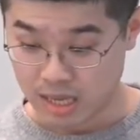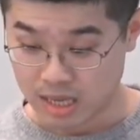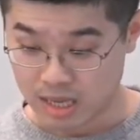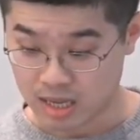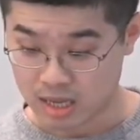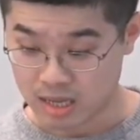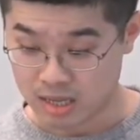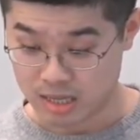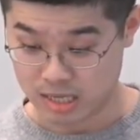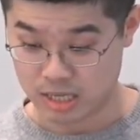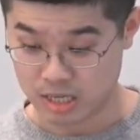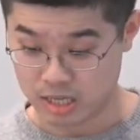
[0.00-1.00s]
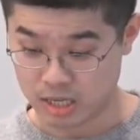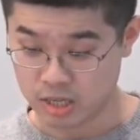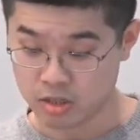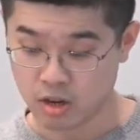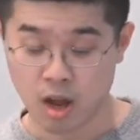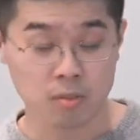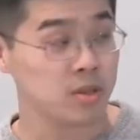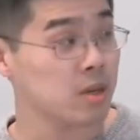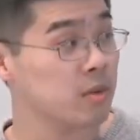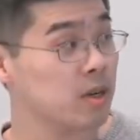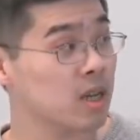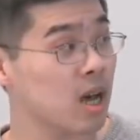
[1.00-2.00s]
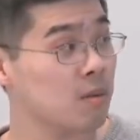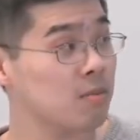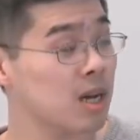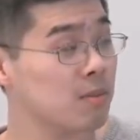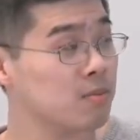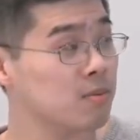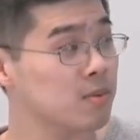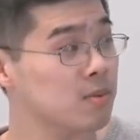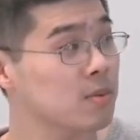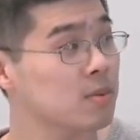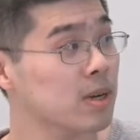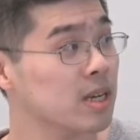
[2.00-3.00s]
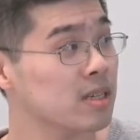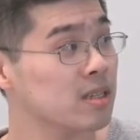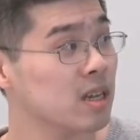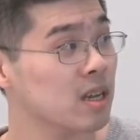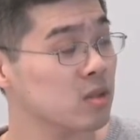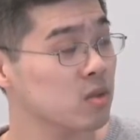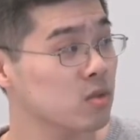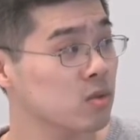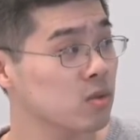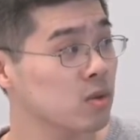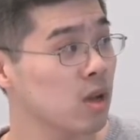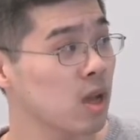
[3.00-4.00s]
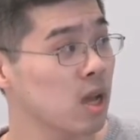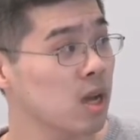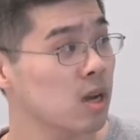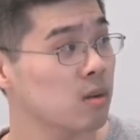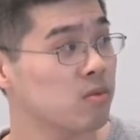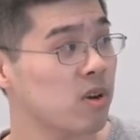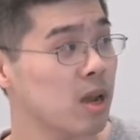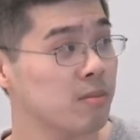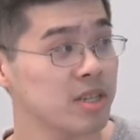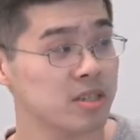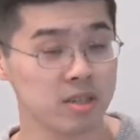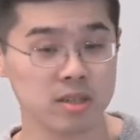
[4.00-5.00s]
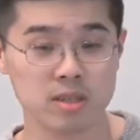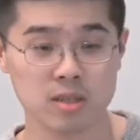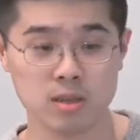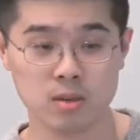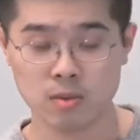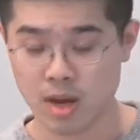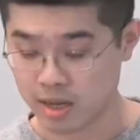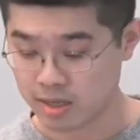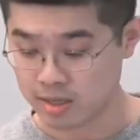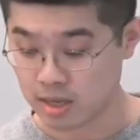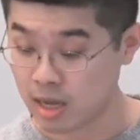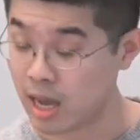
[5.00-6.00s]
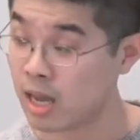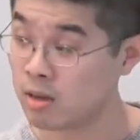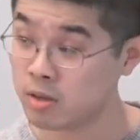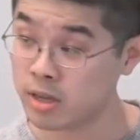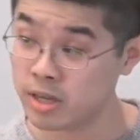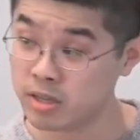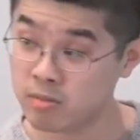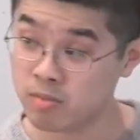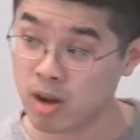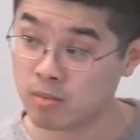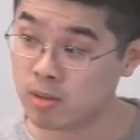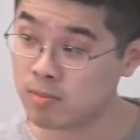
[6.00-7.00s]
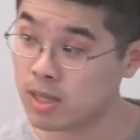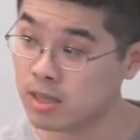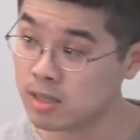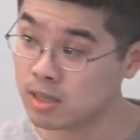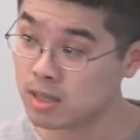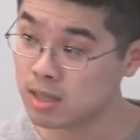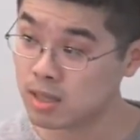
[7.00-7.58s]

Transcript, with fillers: Uh, each option will come up with uh, two parameters. One is the allocation probability,